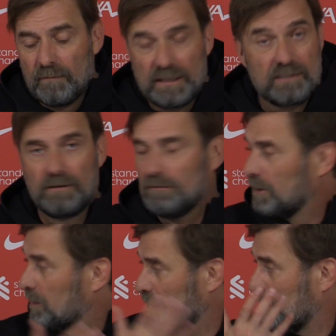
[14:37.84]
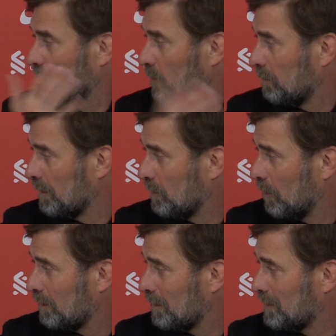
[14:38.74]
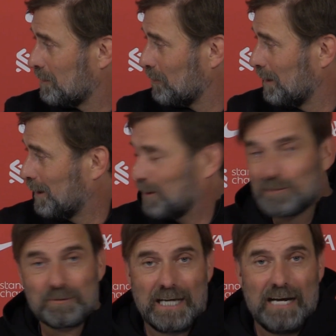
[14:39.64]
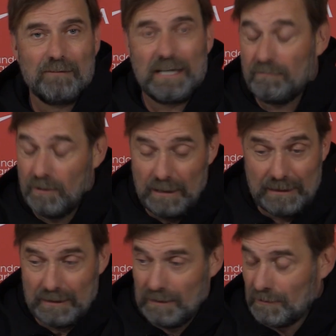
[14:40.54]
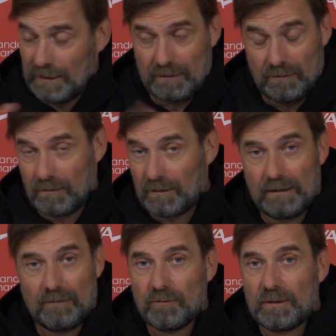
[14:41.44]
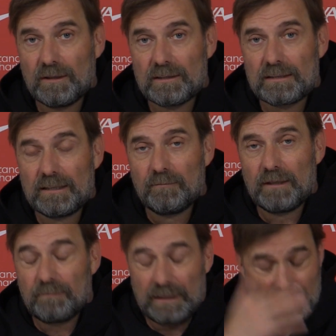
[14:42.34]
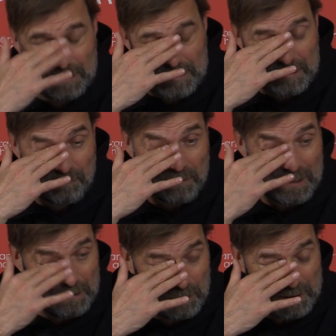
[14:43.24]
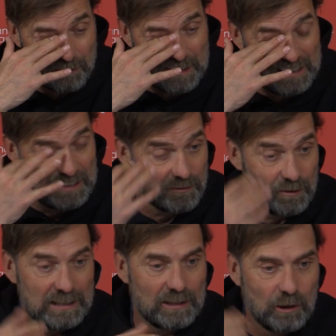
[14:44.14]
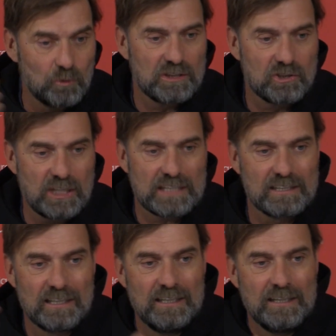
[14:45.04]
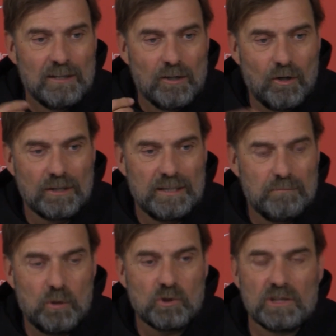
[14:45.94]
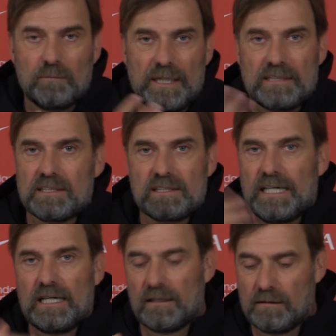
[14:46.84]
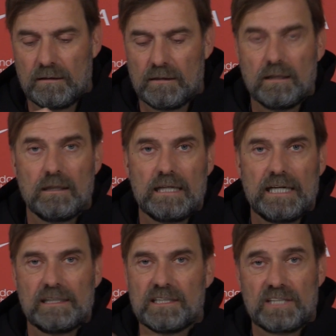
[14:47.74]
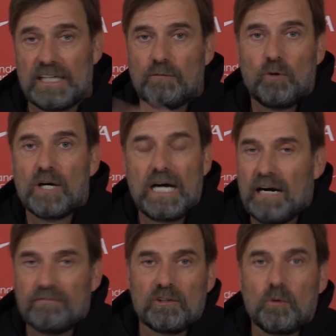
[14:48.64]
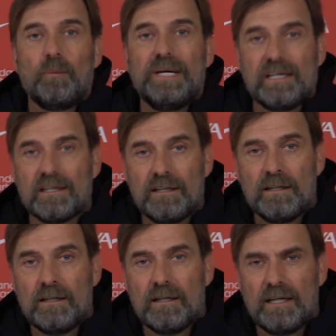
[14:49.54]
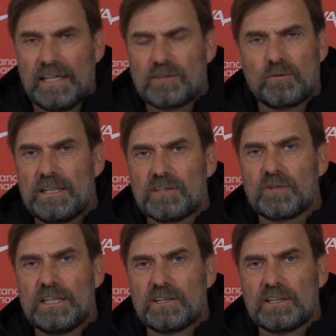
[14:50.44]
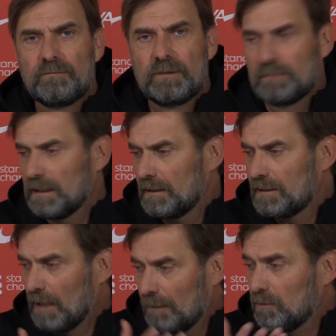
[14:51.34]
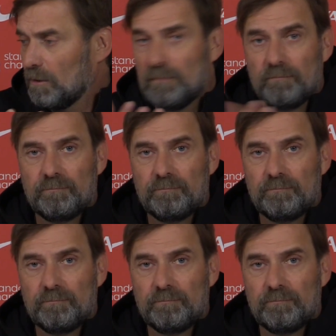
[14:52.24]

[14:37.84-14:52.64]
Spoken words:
But he's really close with Curtis. He's really close with Harvey. I have no idea how they talk, to be honest. But he's really close. It's just on an emotional basis, they are like this. And they were after a week. And that's really strange, but it's up to him.